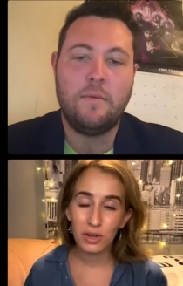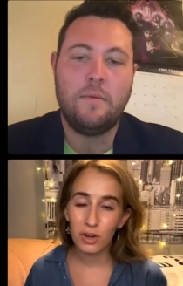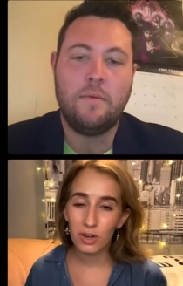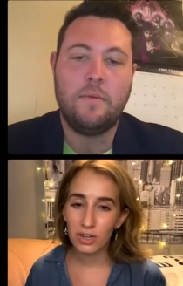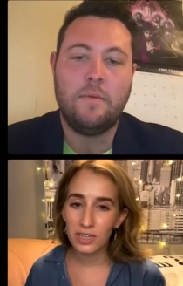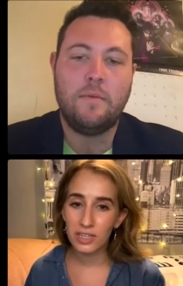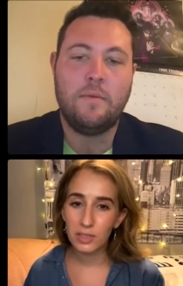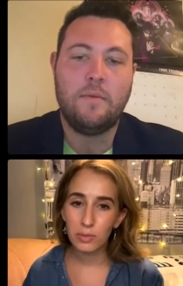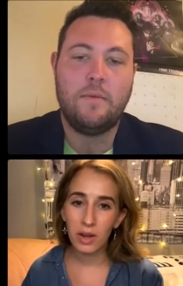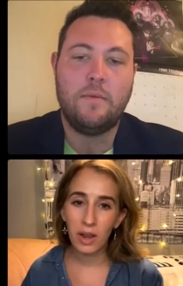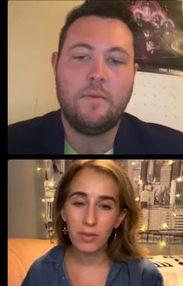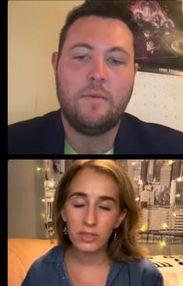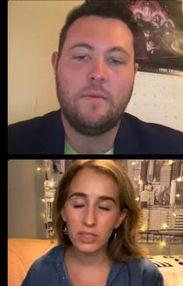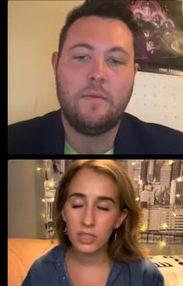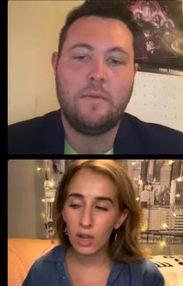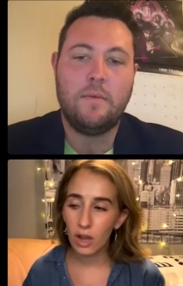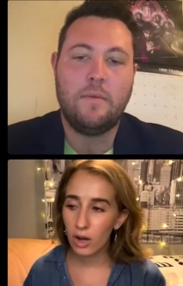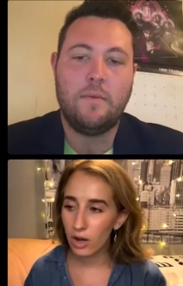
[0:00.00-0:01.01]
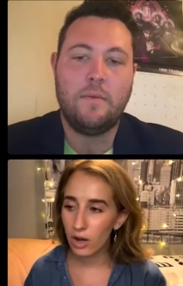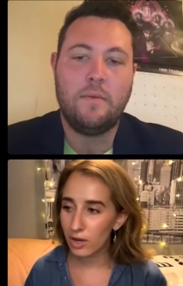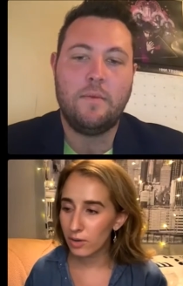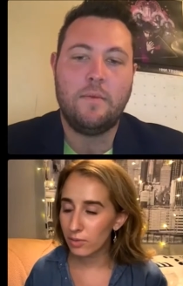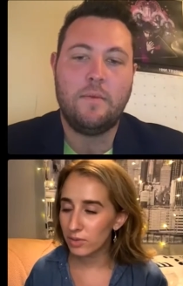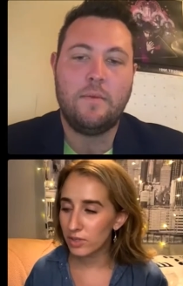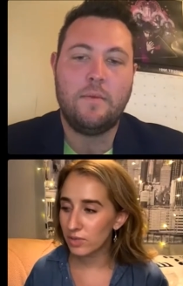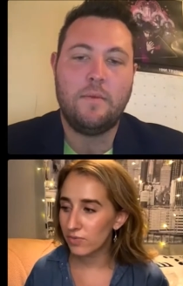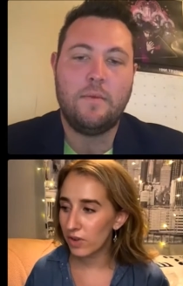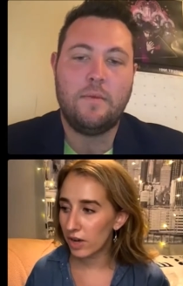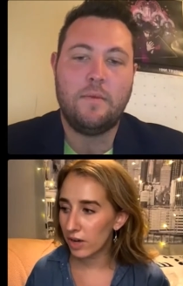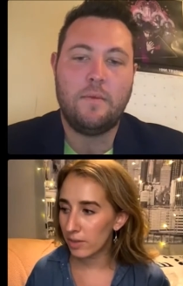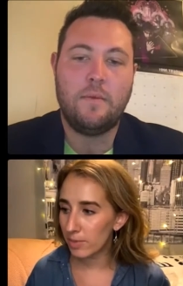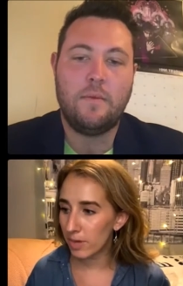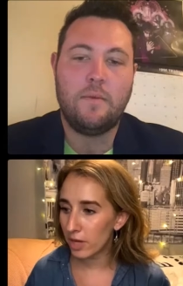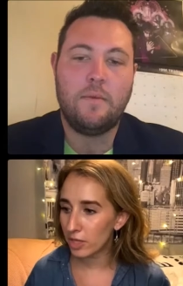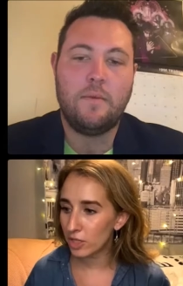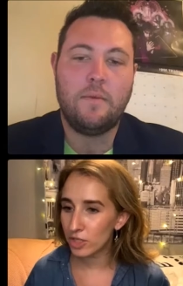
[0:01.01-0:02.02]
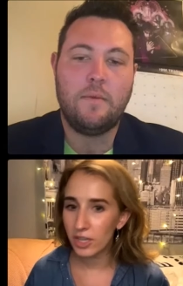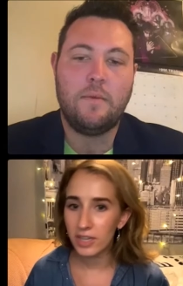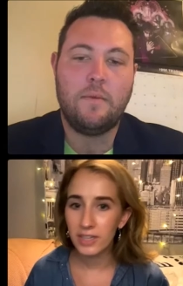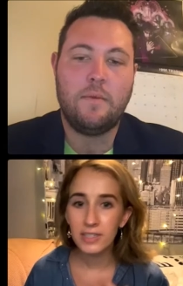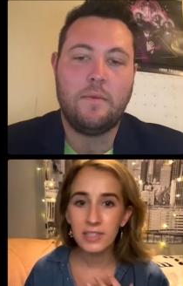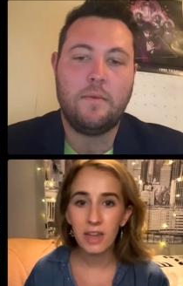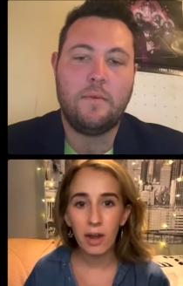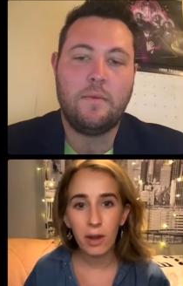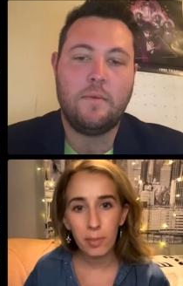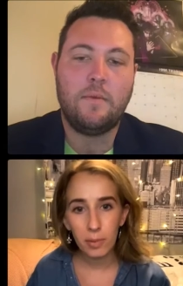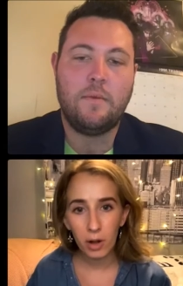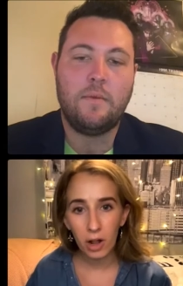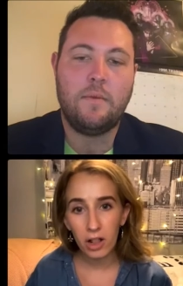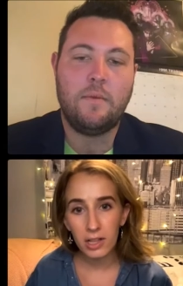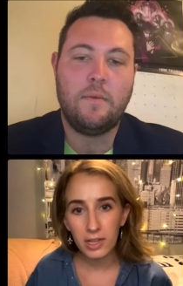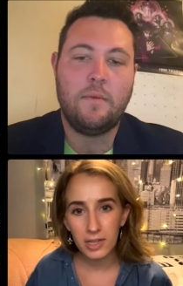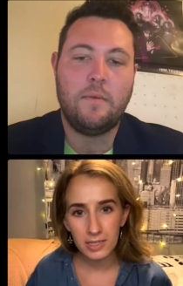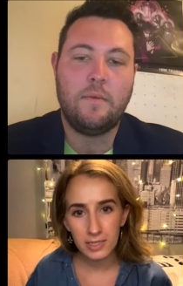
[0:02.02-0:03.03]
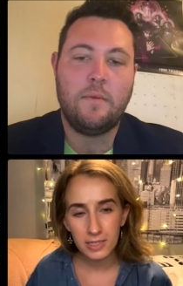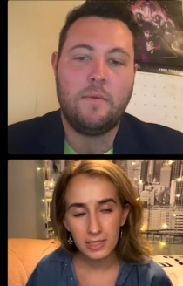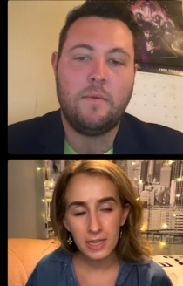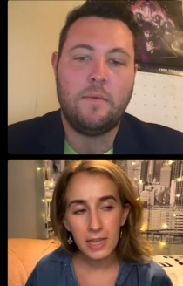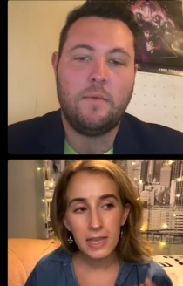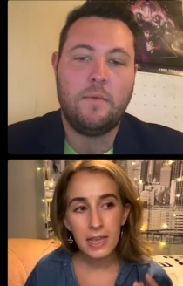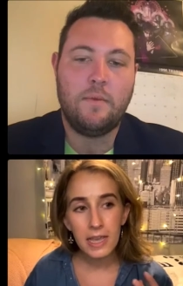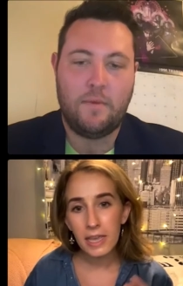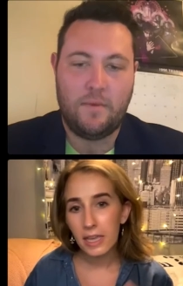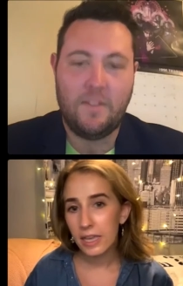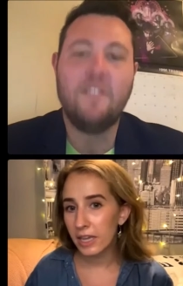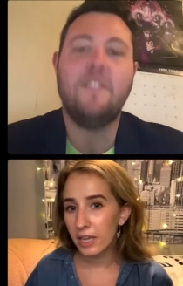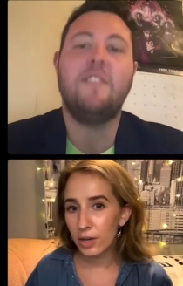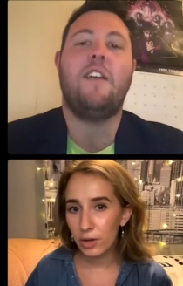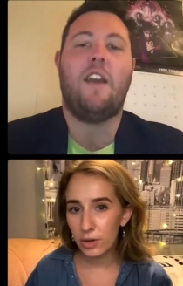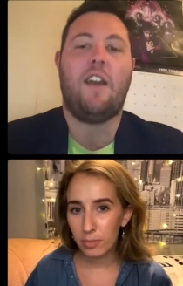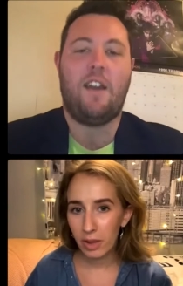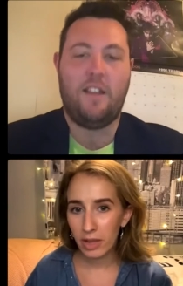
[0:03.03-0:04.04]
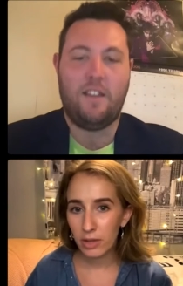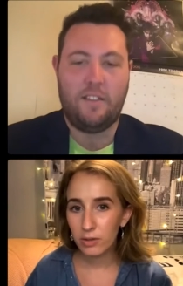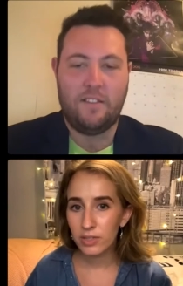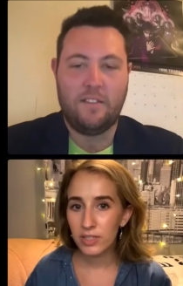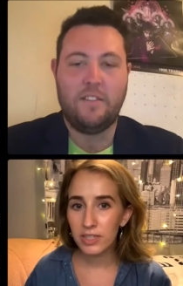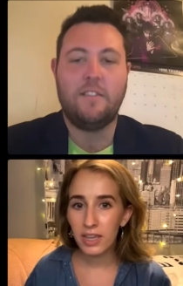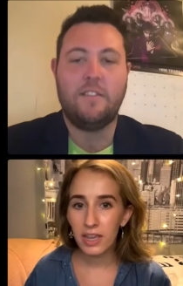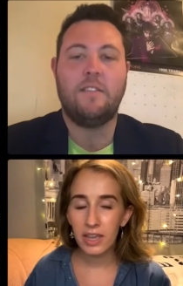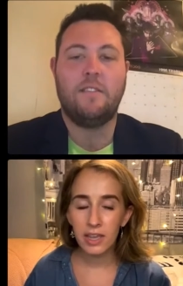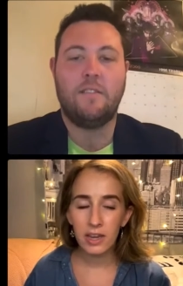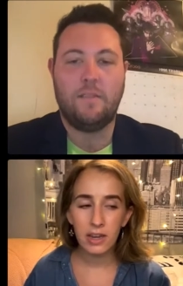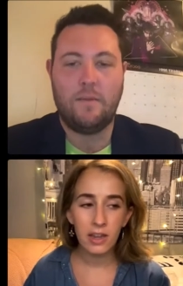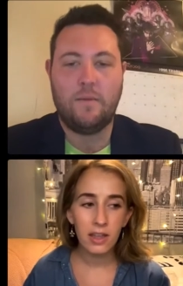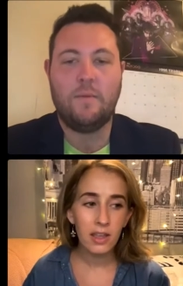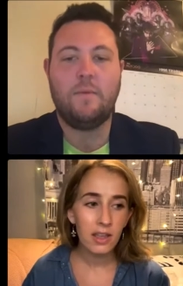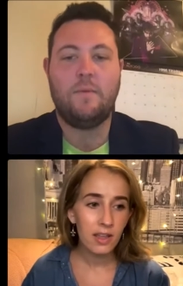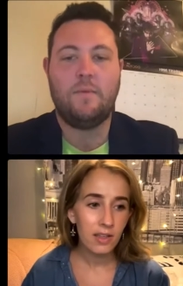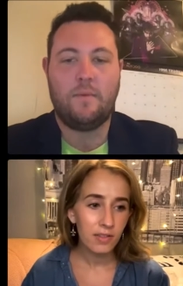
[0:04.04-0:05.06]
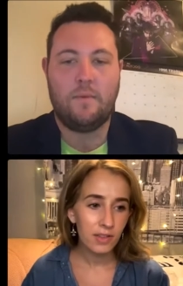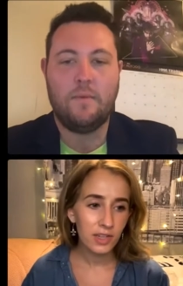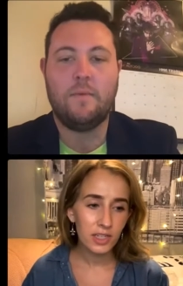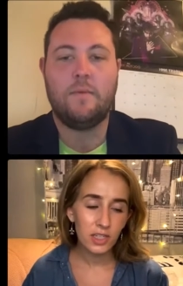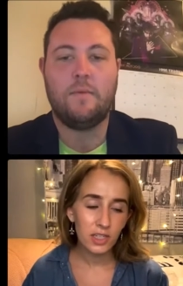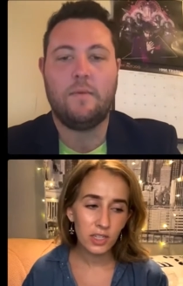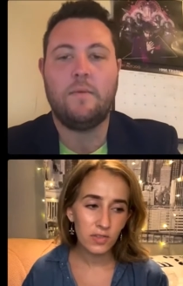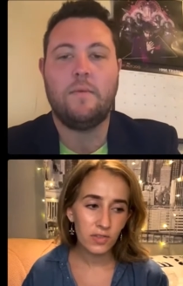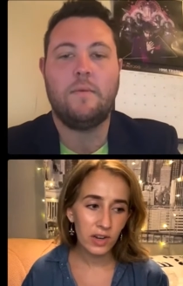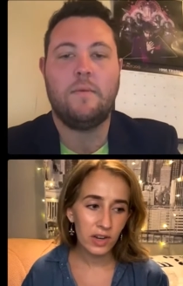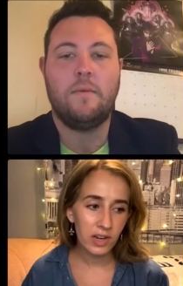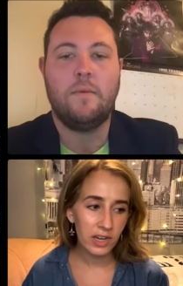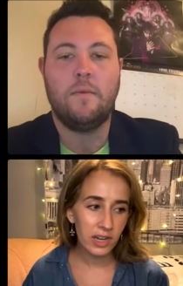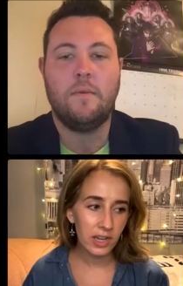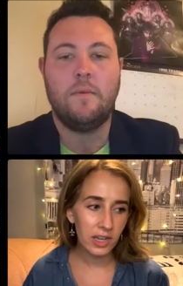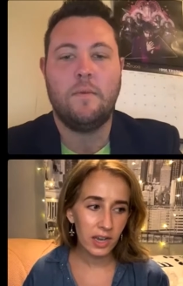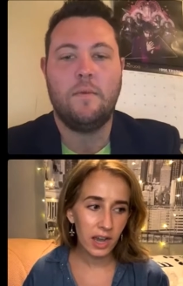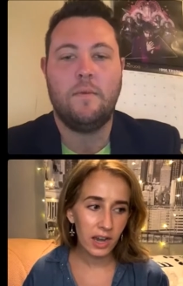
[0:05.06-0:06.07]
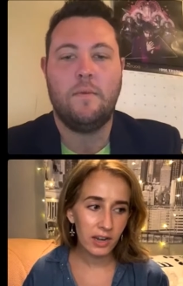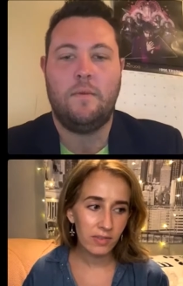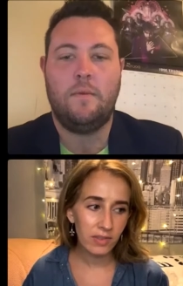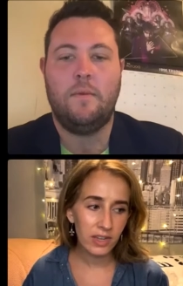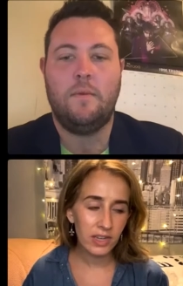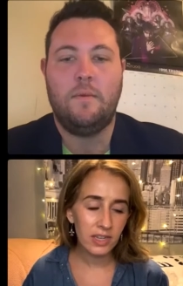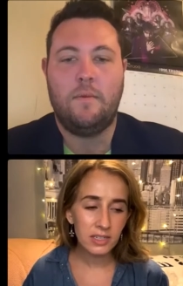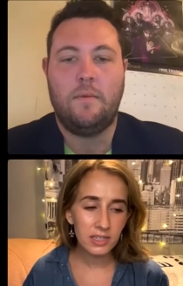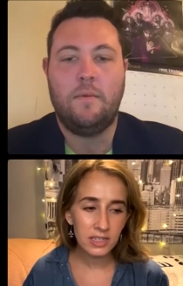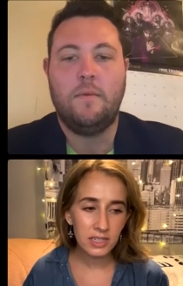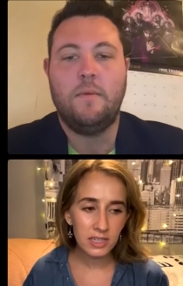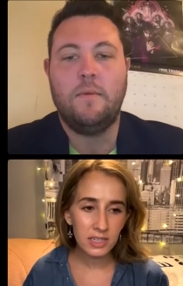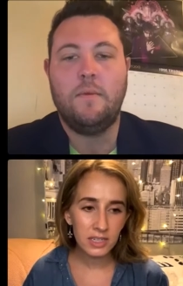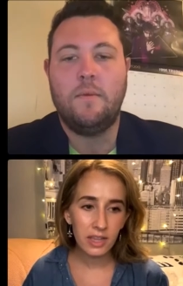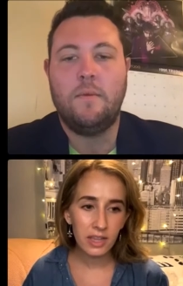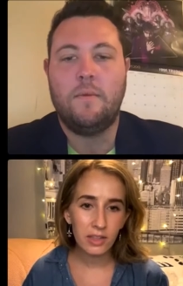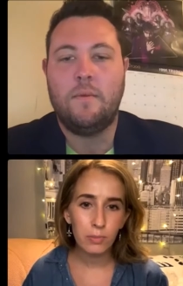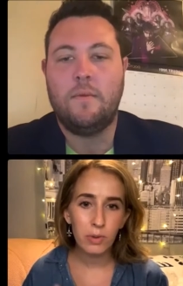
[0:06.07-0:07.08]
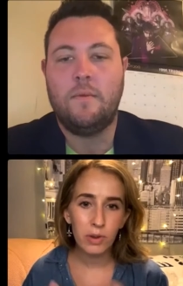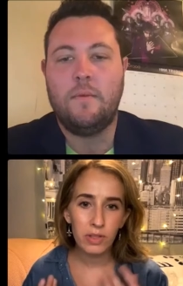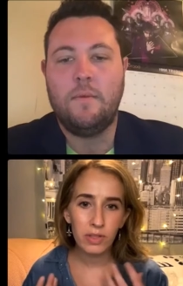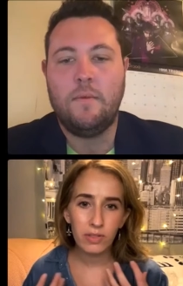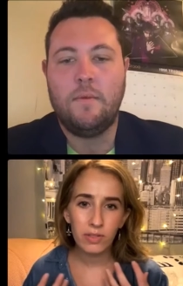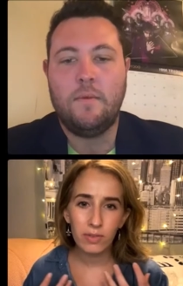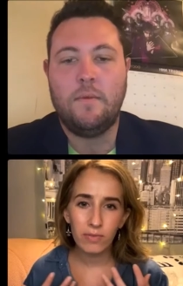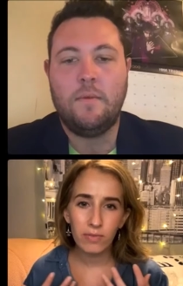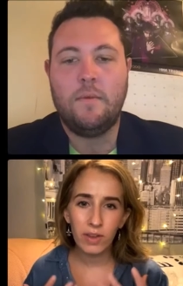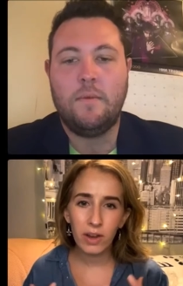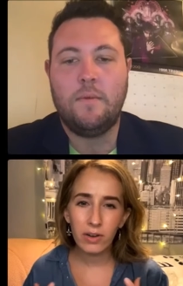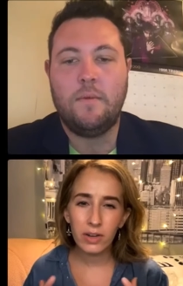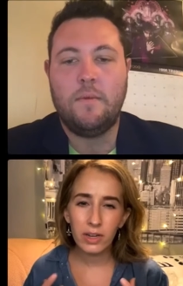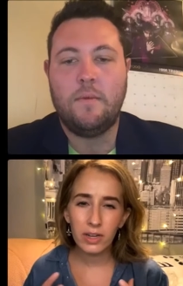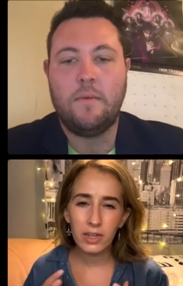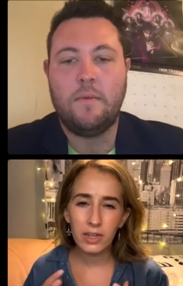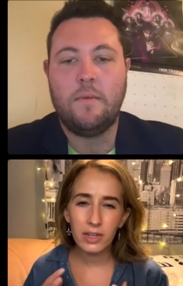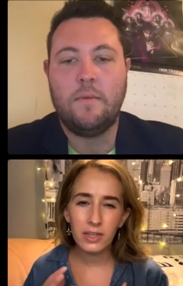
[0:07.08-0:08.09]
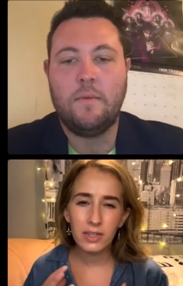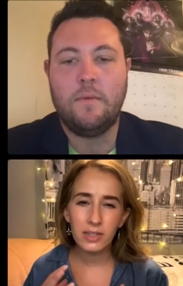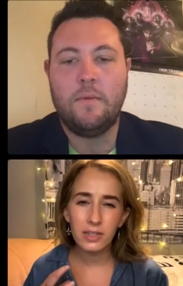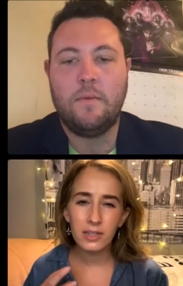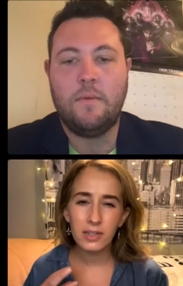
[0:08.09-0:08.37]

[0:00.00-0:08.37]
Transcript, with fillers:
Speaker 1: artists when i was younger it was very much like sara bareilles ingrid michaelson like just very uh, kind of indie, like with very